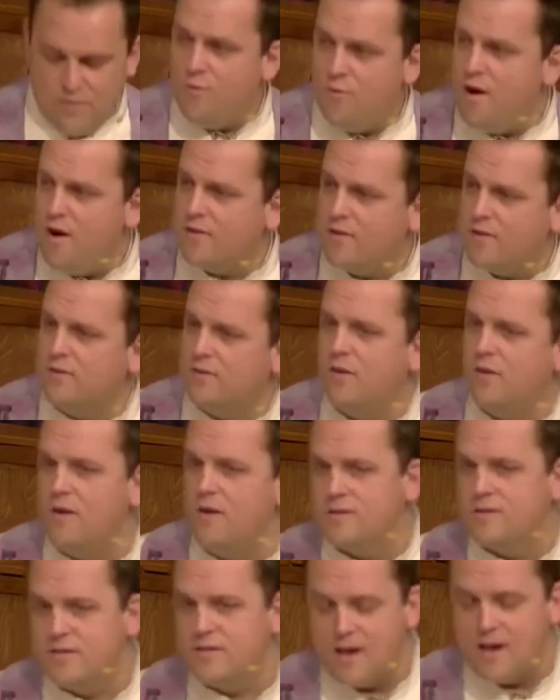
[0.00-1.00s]
walked
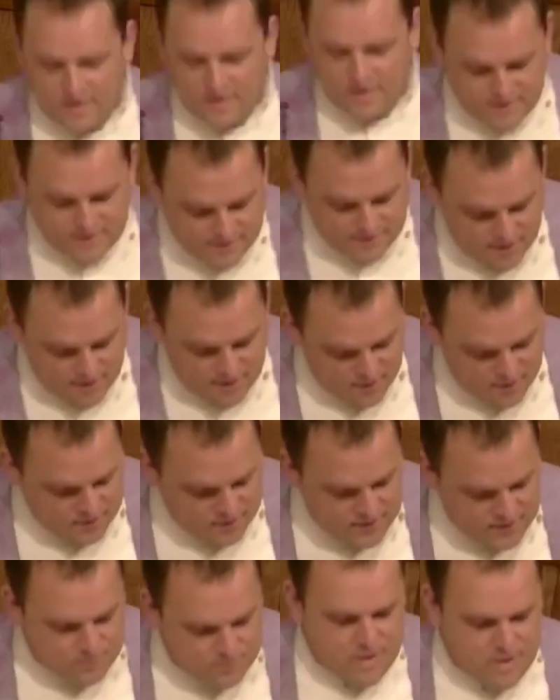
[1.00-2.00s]
alongside some of
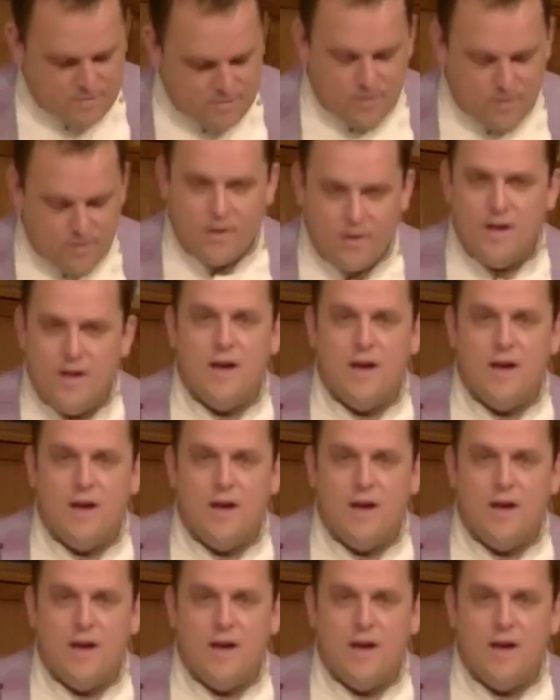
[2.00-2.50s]
these people